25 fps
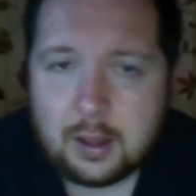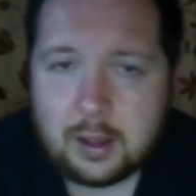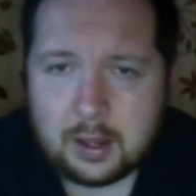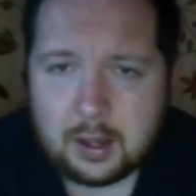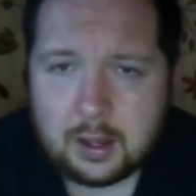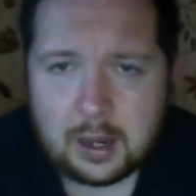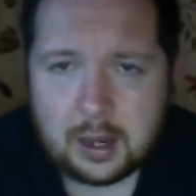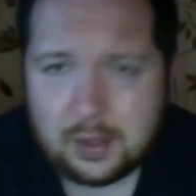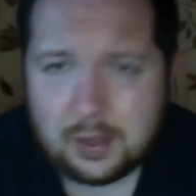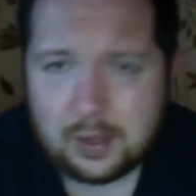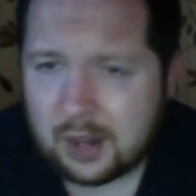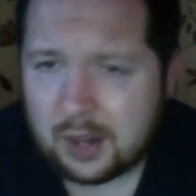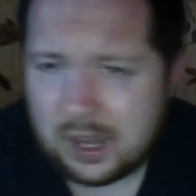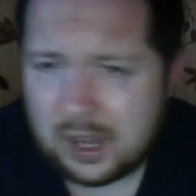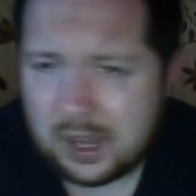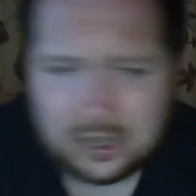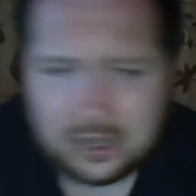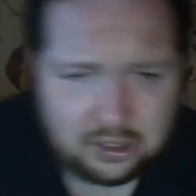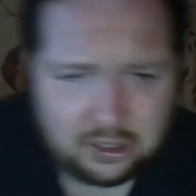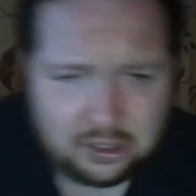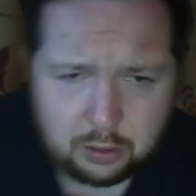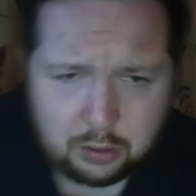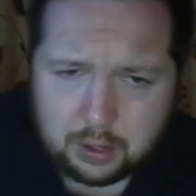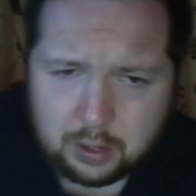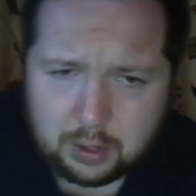and the Lions
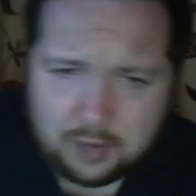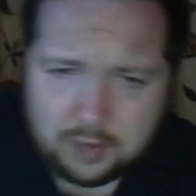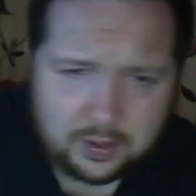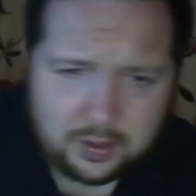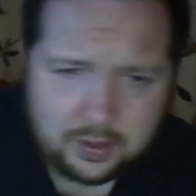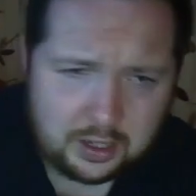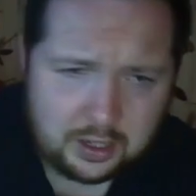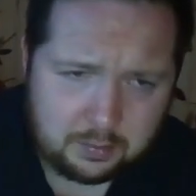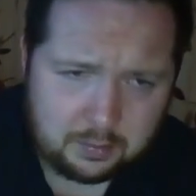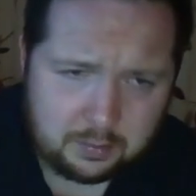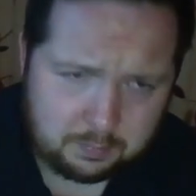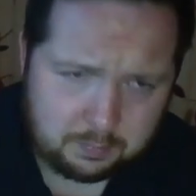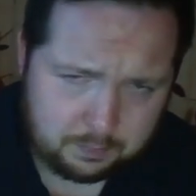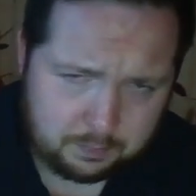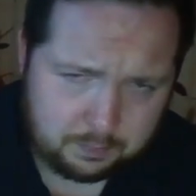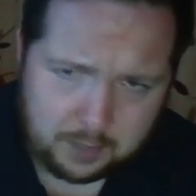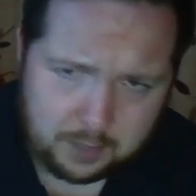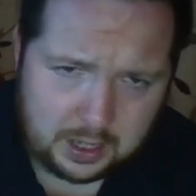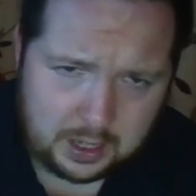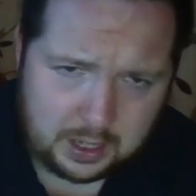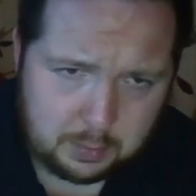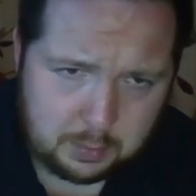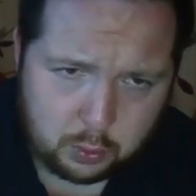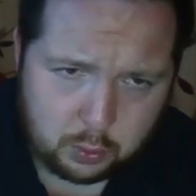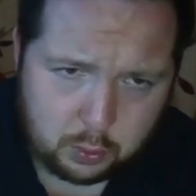don't have any
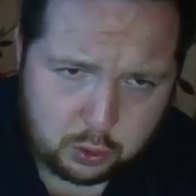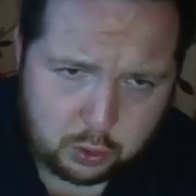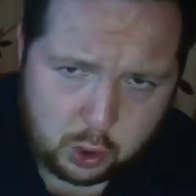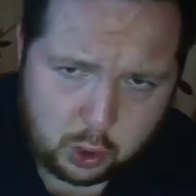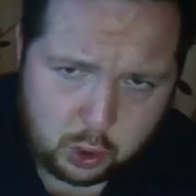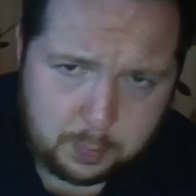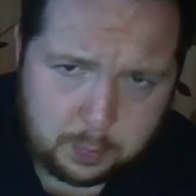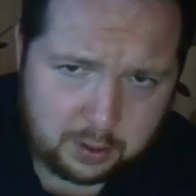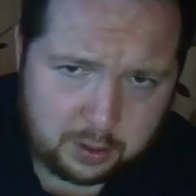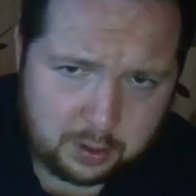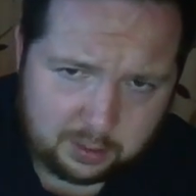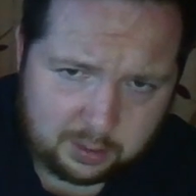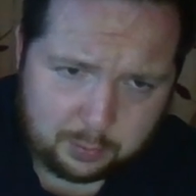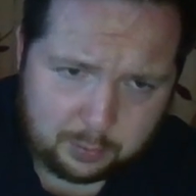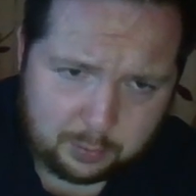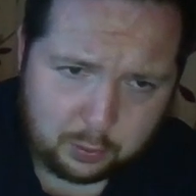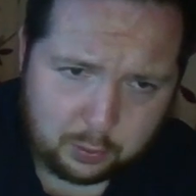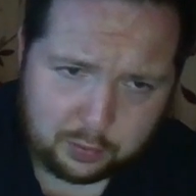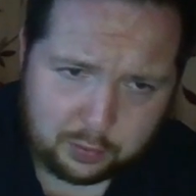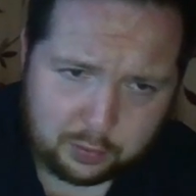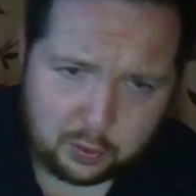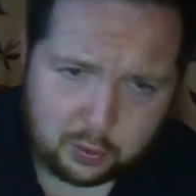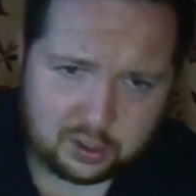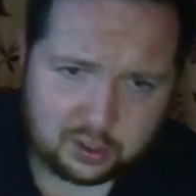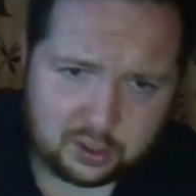more dropouts before the
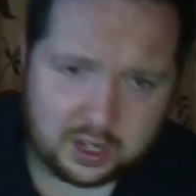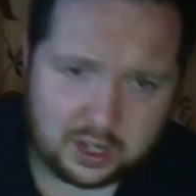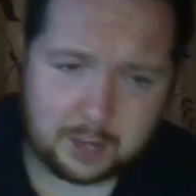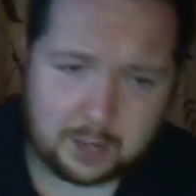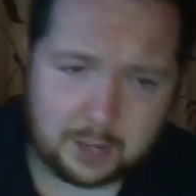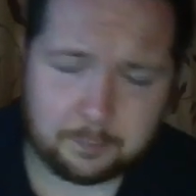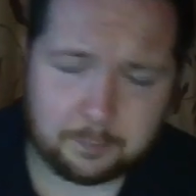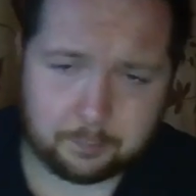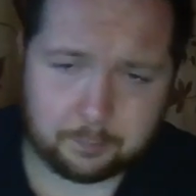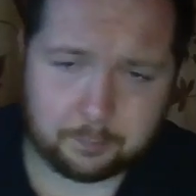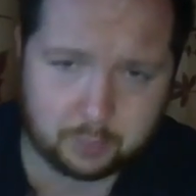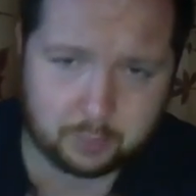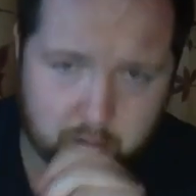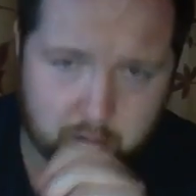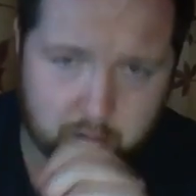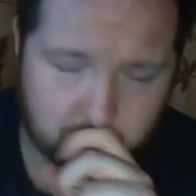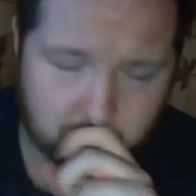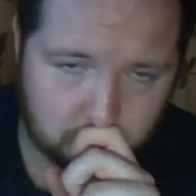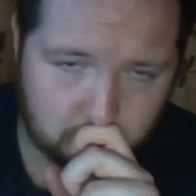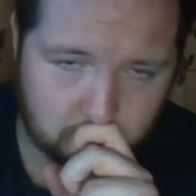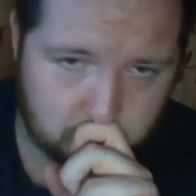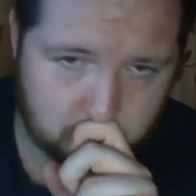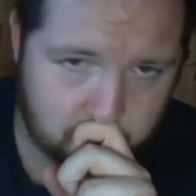first game. So,